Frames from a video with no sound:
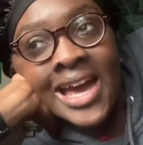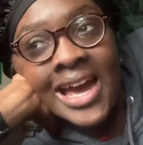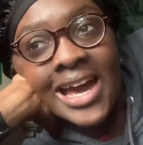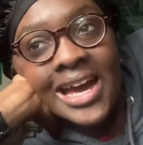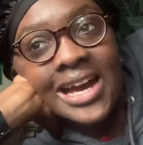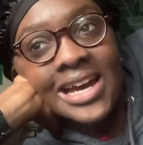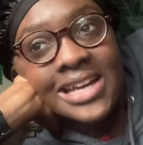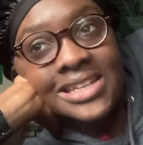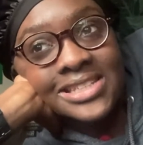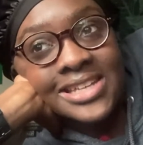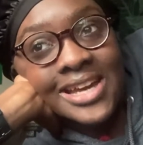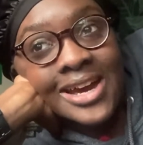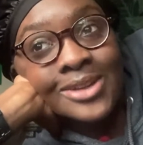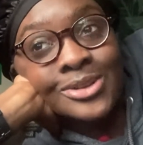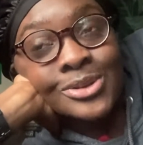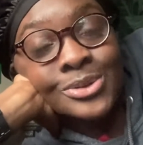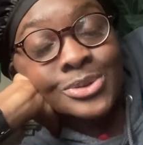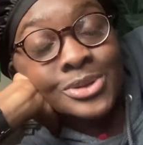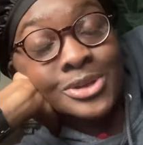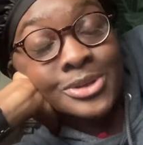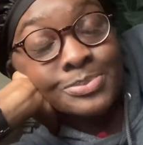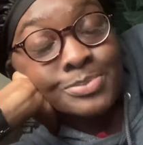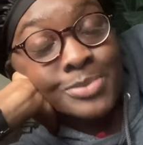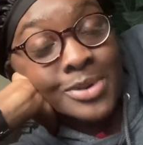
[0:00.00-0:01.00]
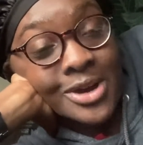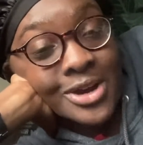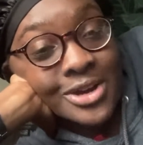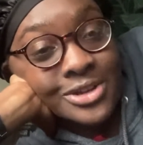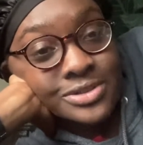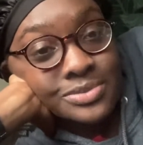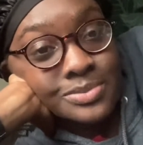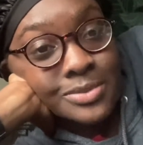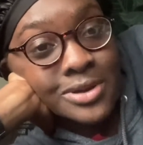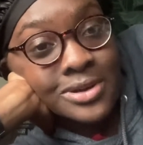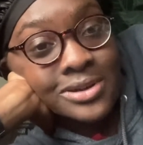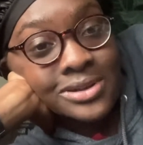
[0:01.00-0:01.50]
I downloaded
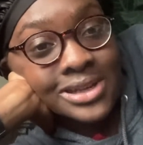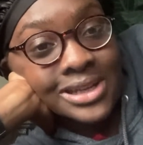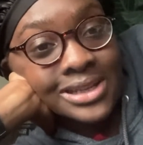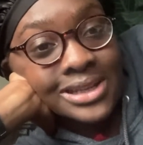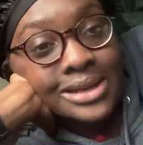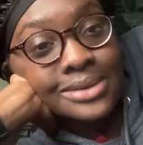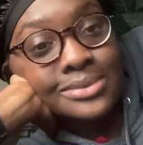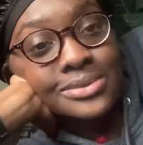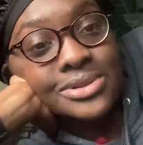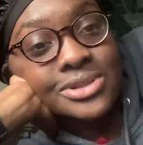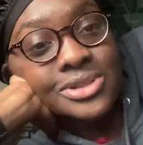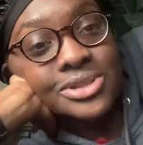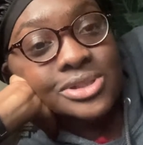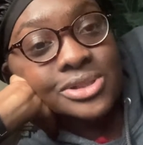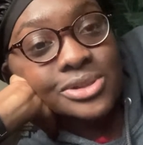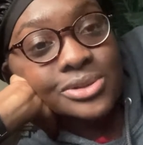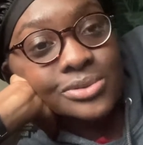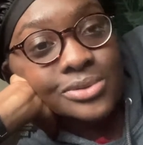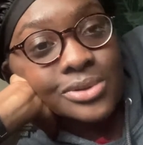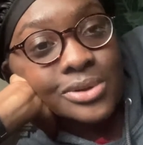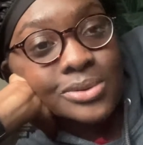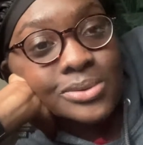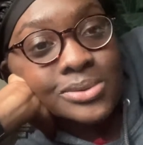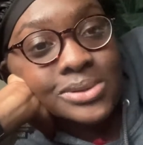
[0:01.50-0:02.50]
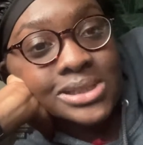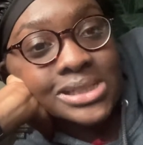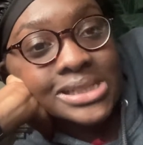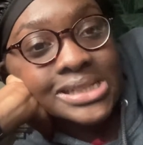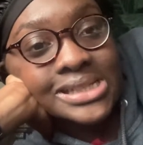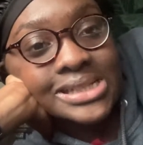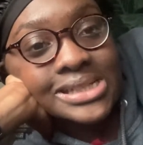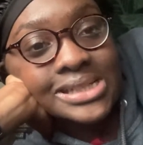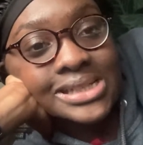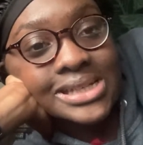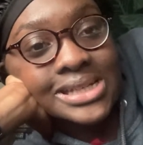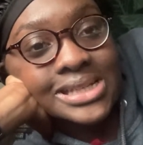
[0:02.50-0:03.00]
Poshmark and I was
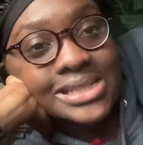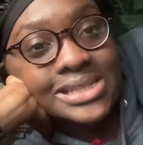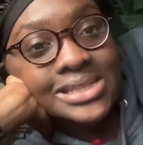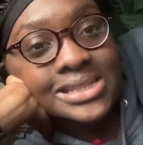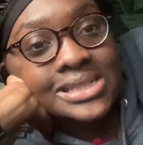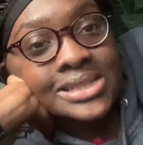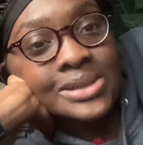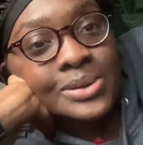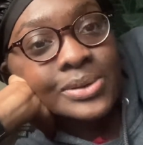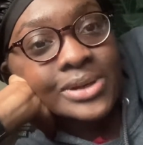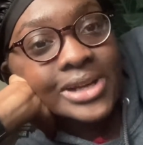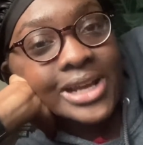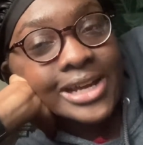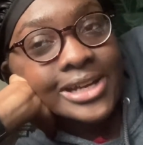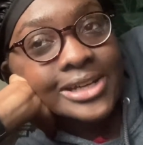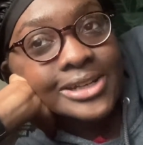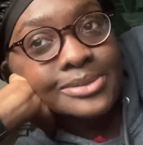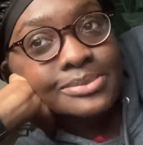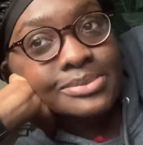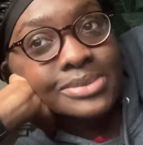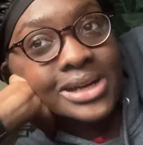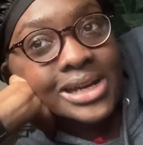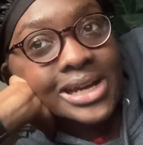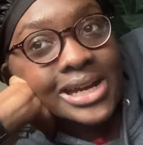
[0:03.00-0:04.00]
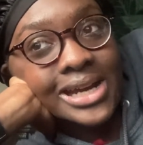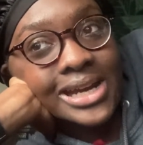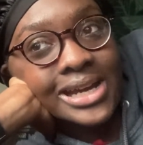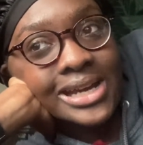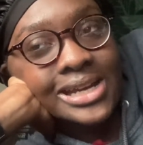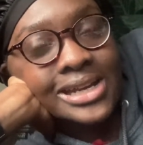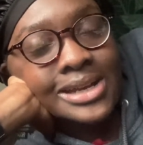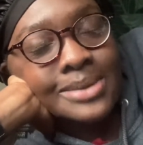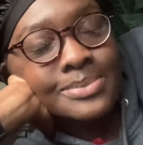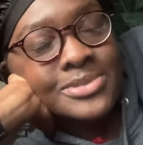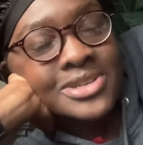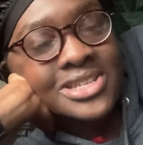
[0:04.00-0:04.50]
scrolling and seeing what I could buy.
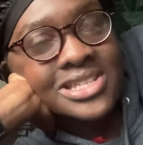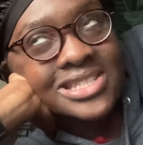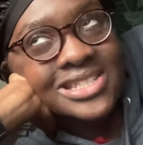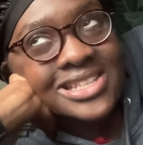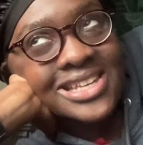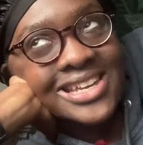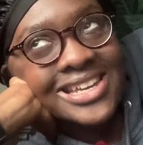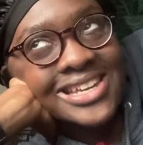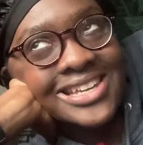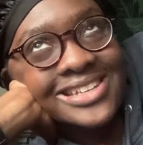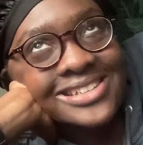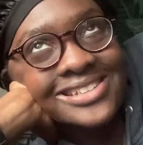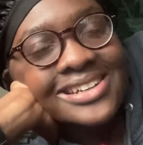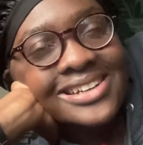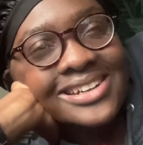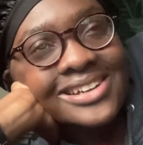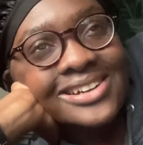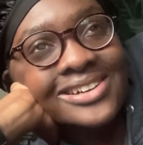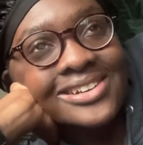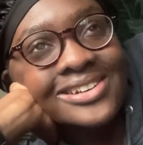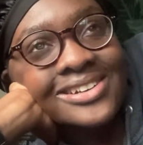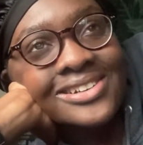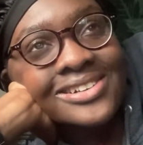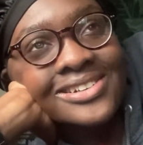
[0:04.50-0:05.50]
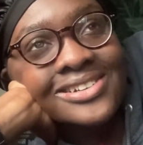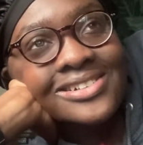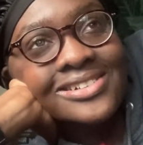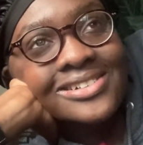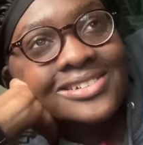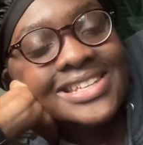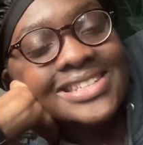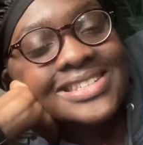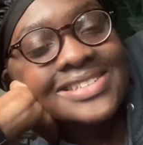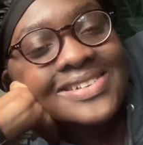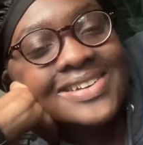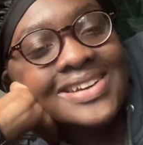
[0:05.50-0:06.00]
I'm just like, girl,
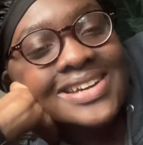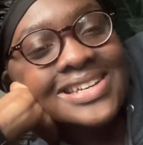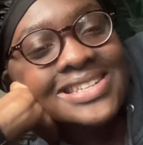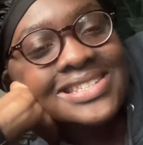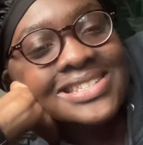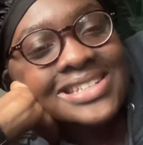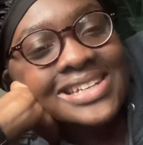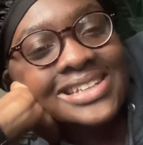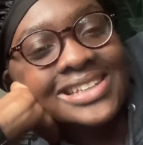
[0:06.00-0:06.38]
it's crazy.